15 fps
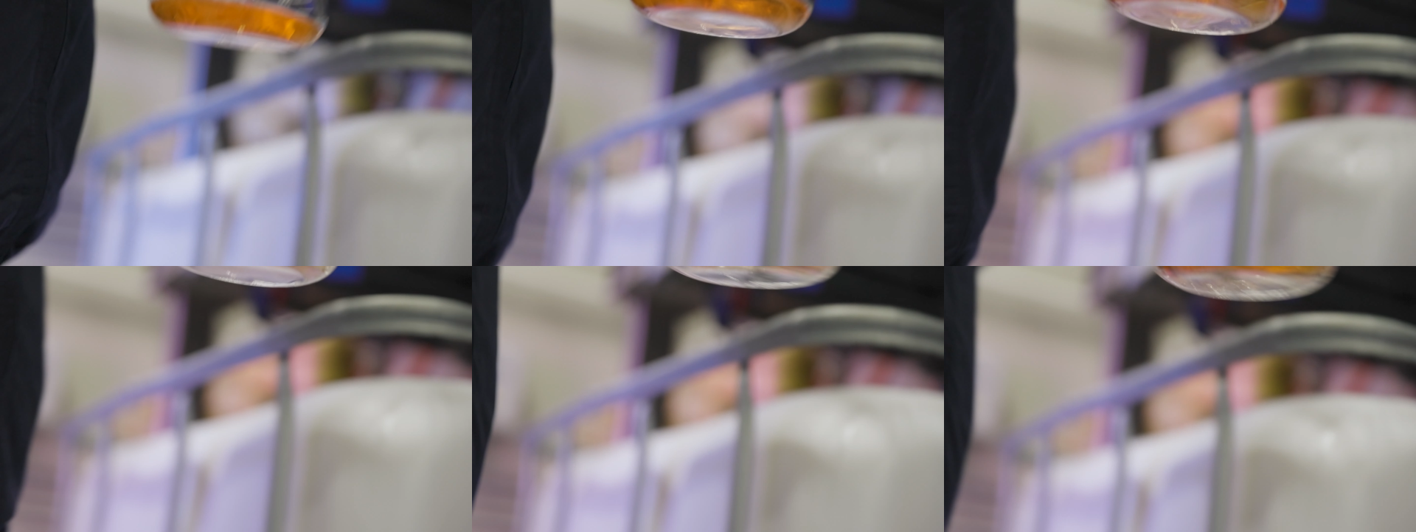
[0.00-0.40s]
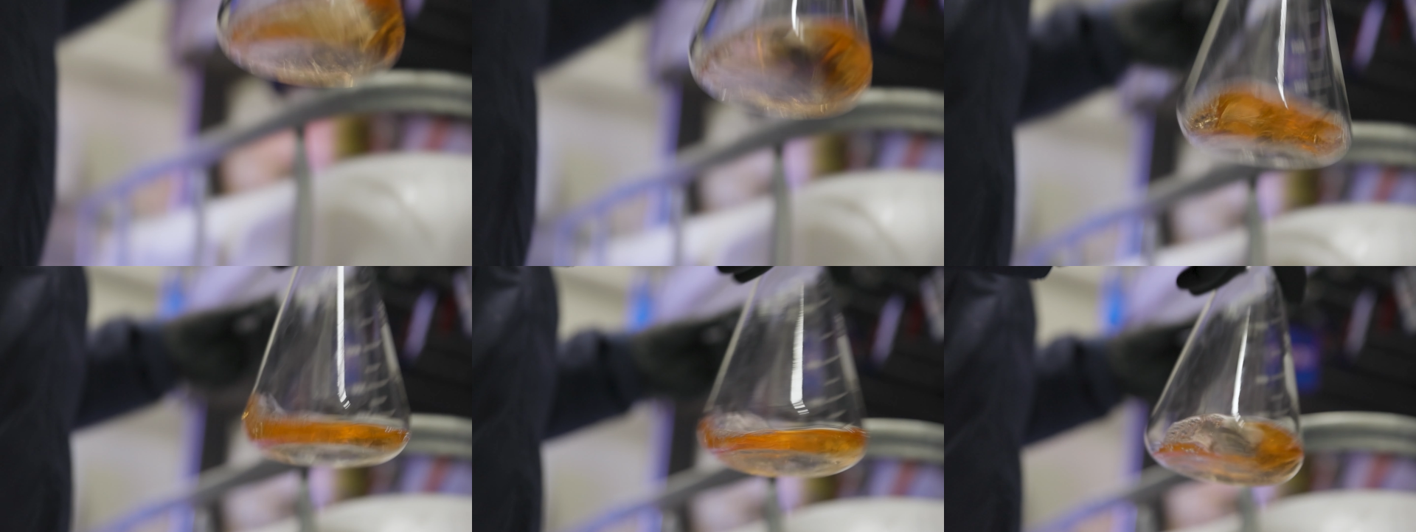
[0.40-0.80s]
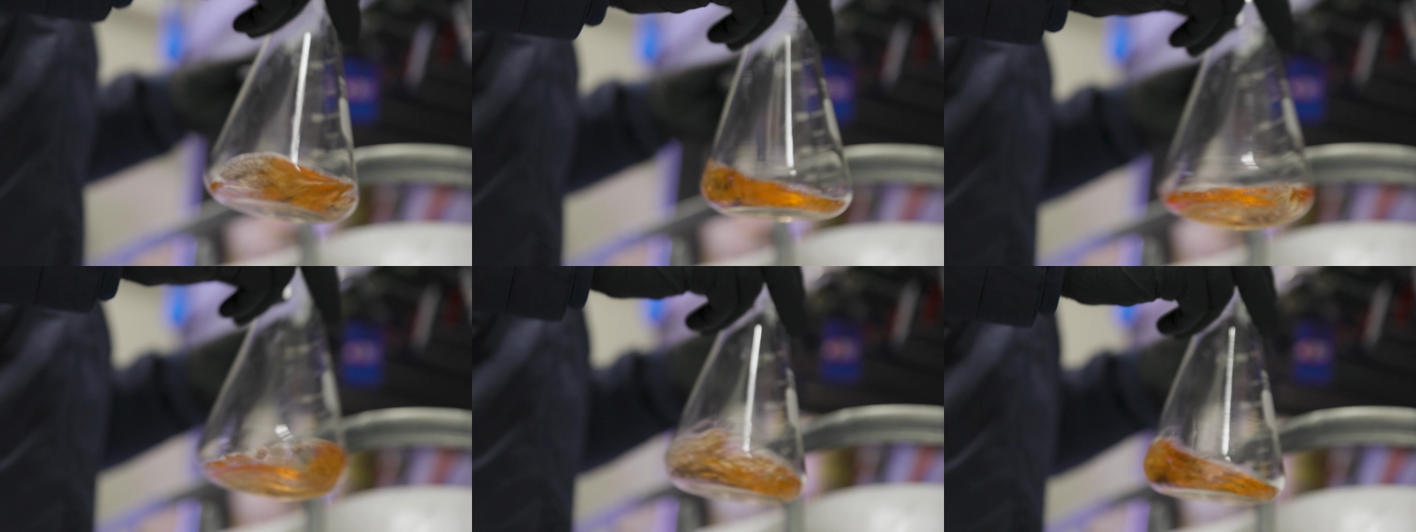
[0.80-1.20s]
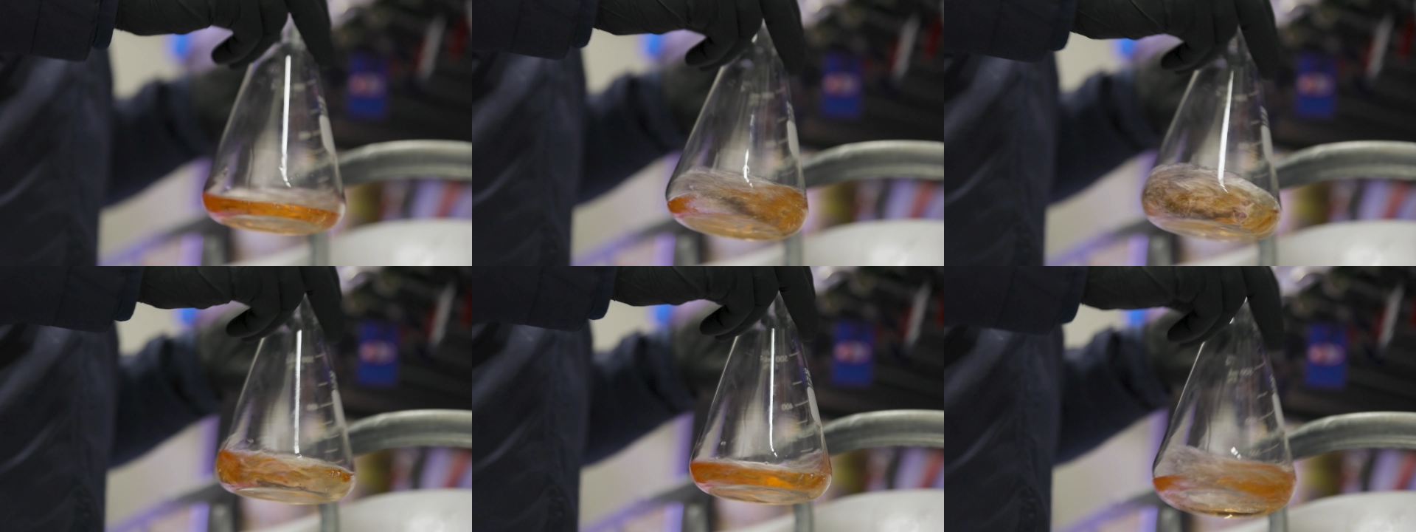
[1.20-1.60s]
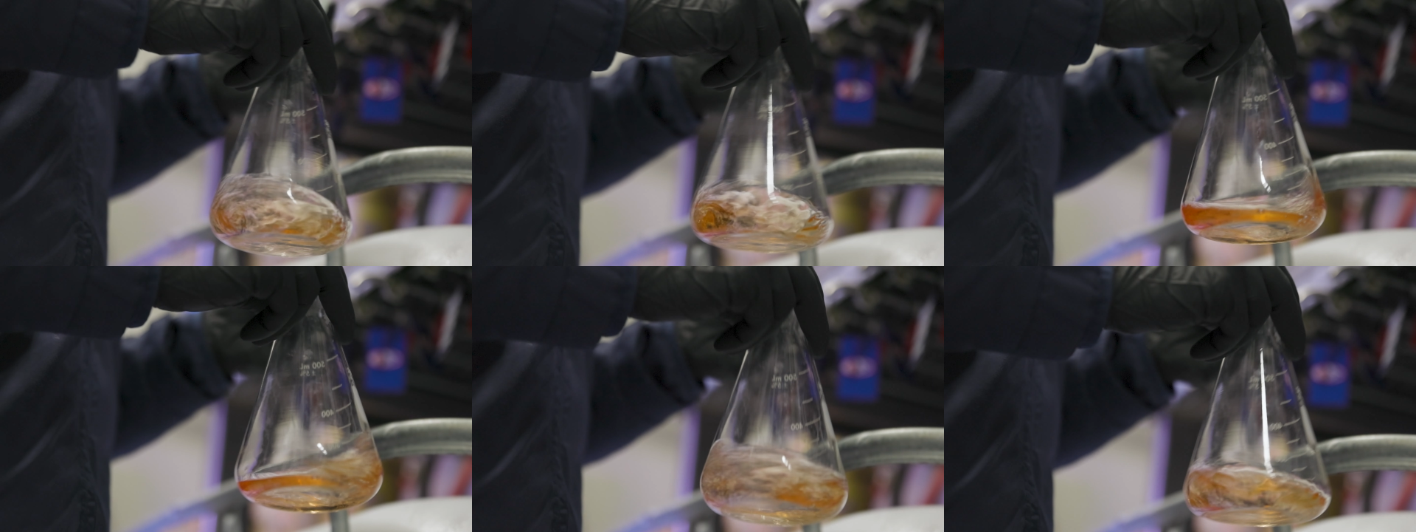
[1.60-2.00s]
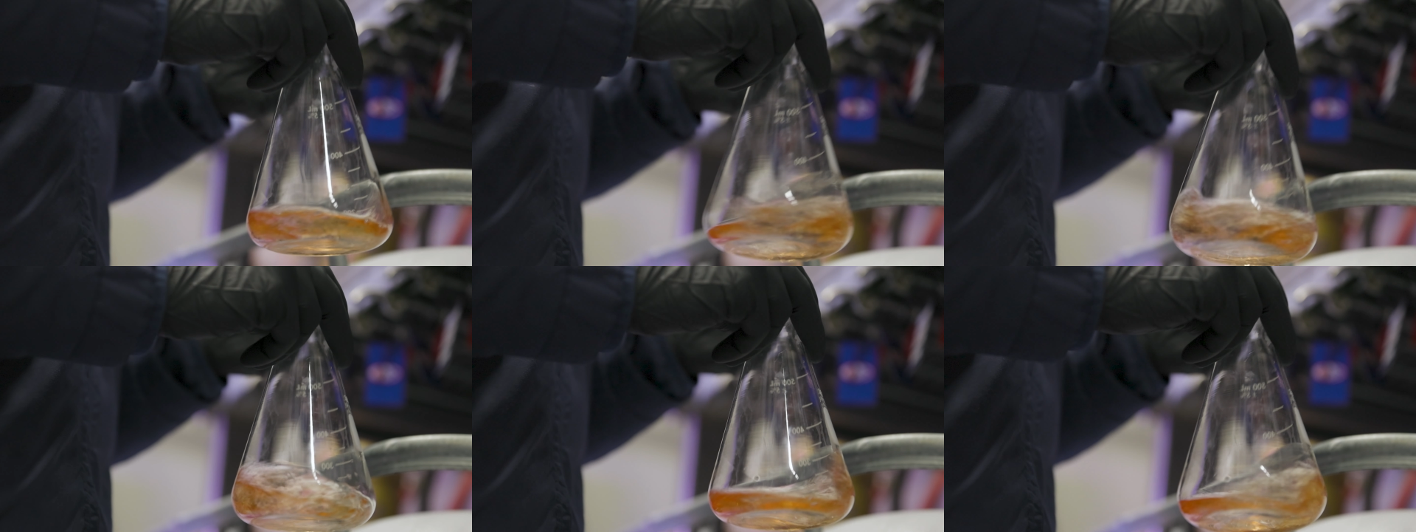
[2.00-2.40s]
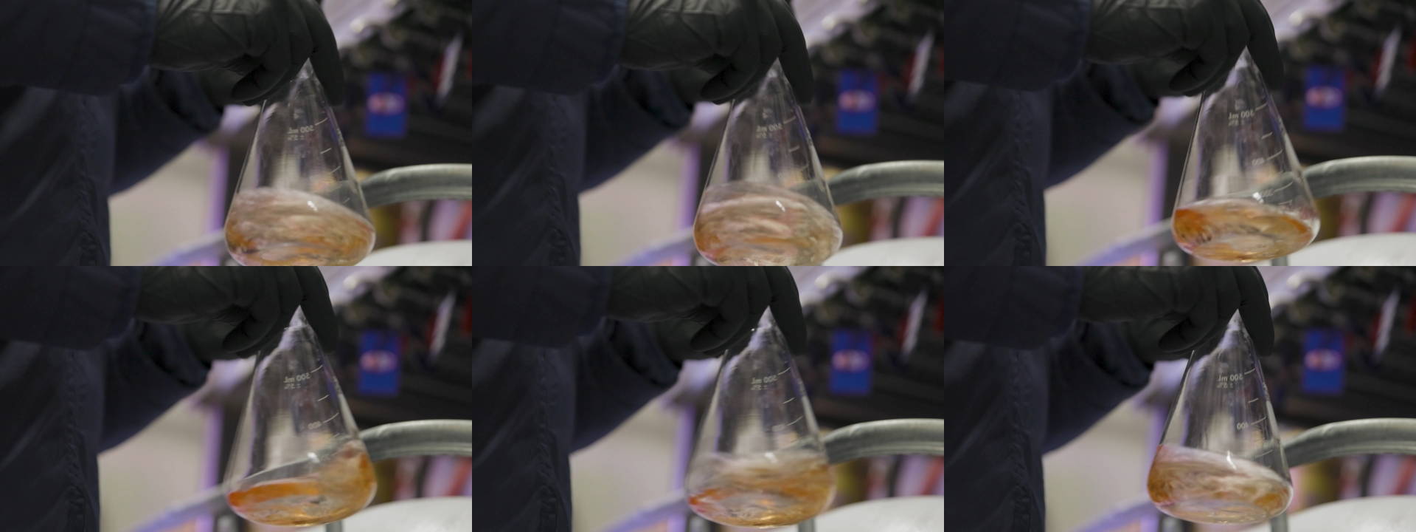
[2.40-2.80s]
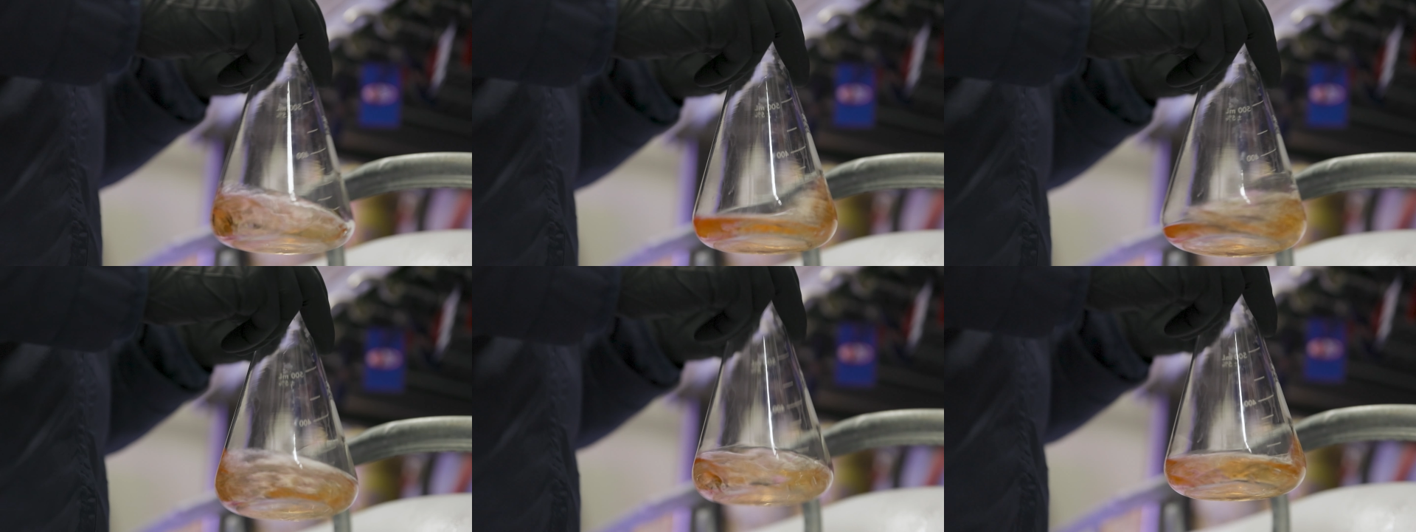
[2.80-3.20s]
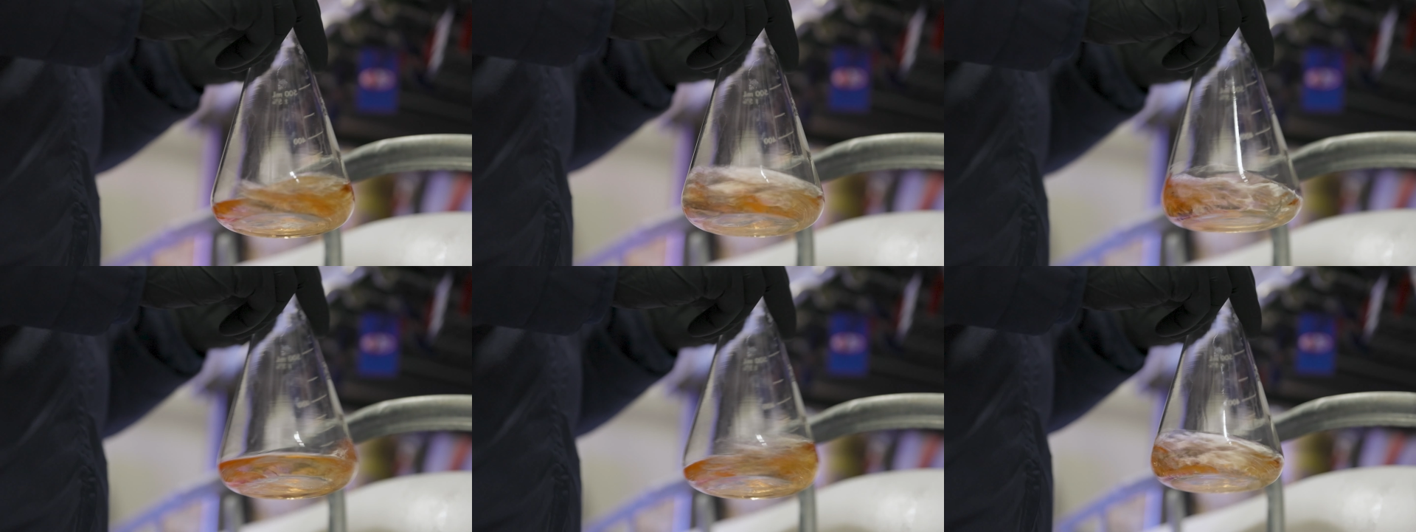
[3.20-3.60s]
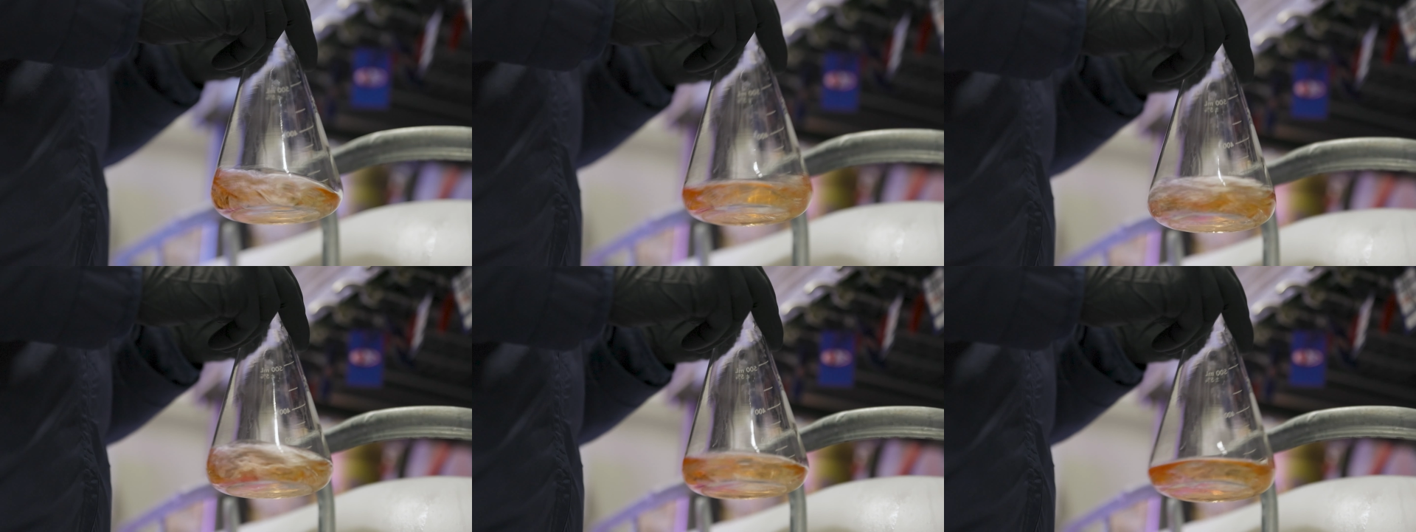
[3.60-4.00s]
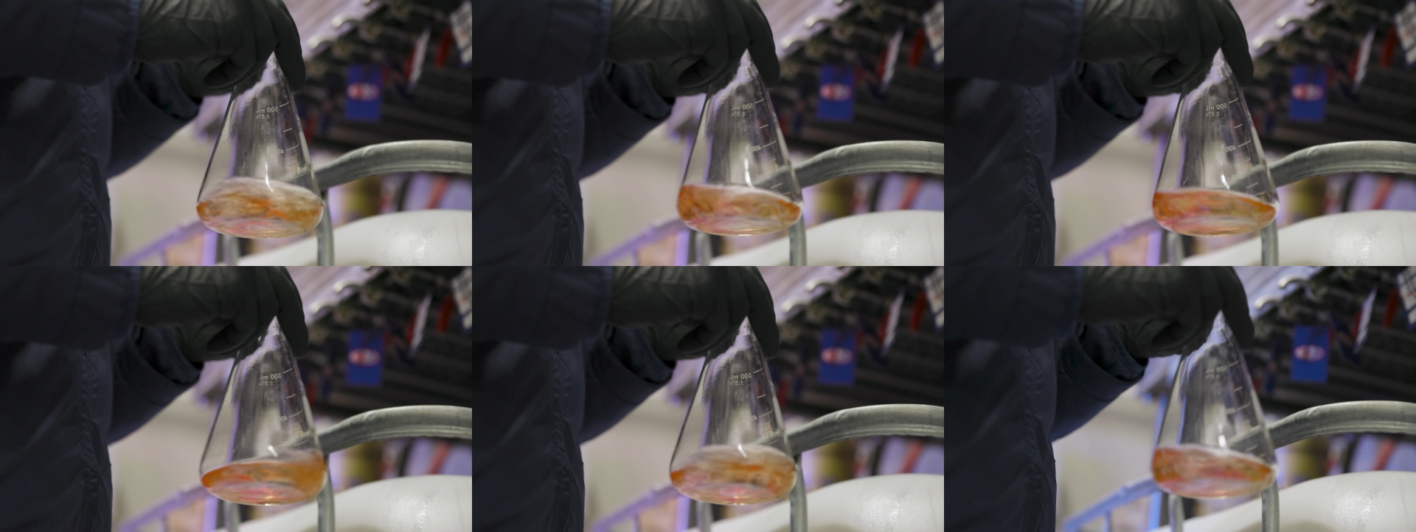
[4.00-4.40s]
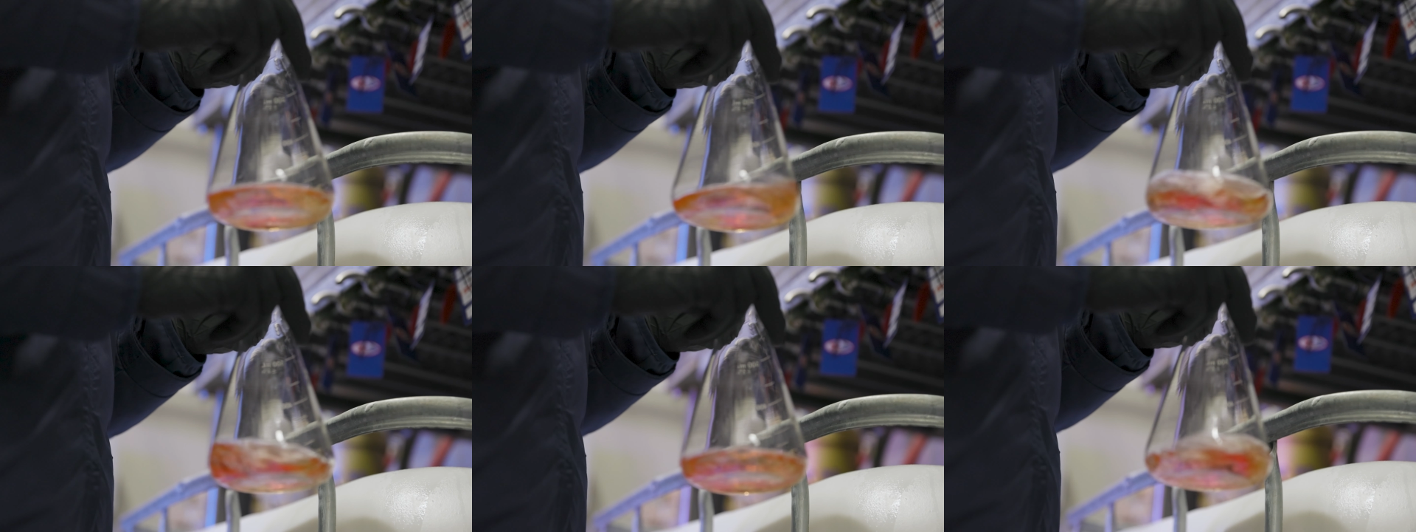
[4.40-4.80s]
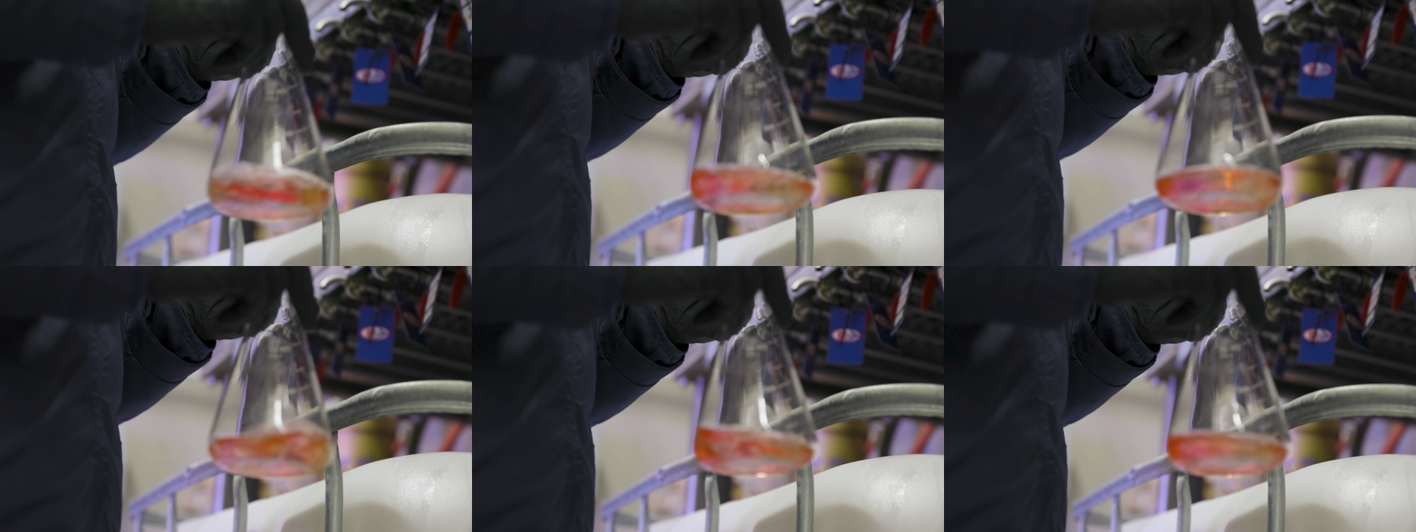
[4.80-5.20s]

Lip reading: [unreadable: no face in view]